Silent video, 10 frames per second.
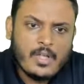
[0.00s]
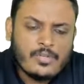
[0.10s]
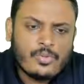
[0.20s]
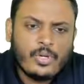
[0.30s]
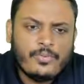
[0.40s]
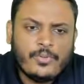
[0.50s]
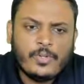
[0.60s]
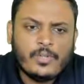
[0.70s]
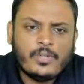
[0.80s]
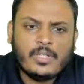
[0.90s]
So if
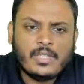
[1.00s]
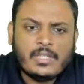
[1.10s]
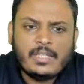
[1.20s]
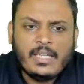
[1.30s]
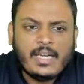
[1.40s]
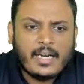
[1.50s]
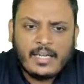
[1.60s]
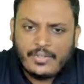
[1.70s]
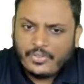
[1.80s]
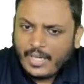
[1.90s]
you didn't
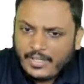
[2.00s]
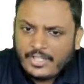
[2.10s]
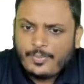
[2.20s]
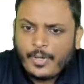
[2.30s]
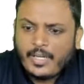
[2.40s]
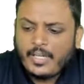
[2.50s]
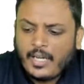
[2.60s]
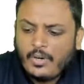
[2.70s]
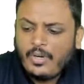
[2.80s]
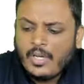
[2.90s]
understand this point
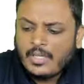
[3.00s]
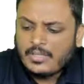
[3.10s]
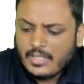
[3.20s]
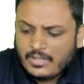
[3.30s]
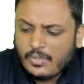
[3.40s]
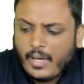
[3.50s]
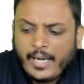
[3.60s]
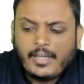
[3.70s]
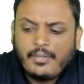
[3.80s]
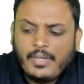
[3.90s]
now, just look
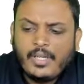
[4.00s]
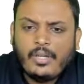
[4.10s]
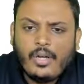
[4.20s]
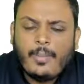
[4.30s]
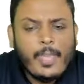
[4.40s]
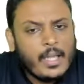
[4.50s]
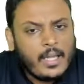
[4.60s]
at the video.